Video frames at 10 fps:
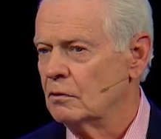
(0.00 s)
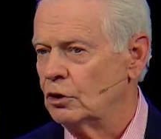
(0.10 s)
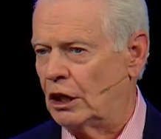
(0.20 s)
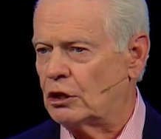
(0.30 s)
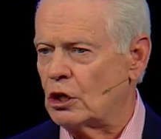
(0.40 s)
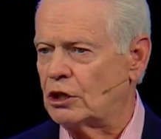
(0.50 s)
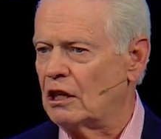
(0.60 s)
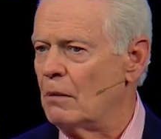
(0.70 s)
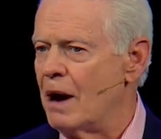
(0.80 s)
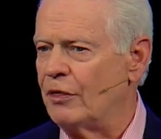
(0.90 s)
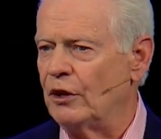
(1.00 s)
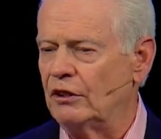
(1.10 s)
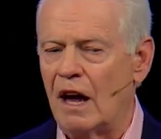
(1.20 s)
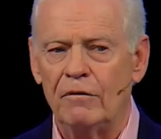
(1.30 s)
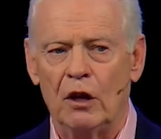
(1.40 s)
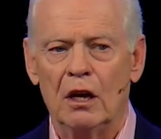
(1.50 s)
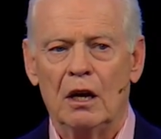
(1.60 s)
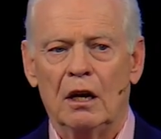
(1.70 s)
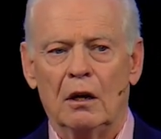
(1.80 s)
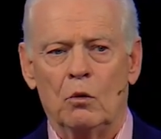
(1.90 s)
Jesus said about the devil,
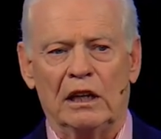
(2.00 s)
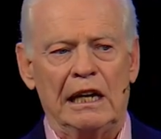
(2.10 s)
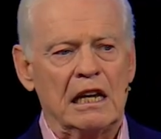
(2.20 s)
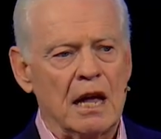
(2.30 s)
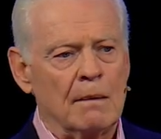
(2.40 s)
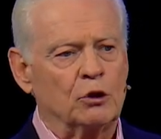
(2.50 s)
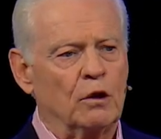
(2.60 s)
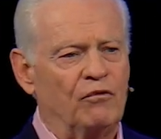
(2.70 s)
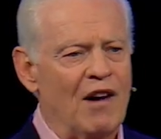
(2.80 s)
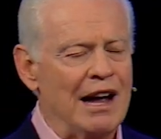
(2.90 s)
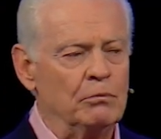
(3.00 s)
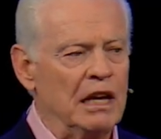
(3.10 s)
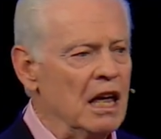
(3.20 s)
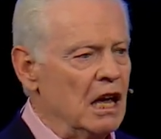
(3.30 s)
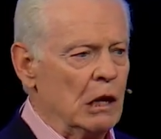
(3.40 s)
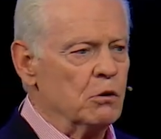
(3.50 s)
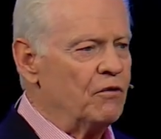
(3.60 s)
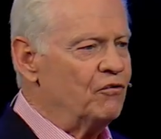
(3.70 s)
when he comes to find me, he will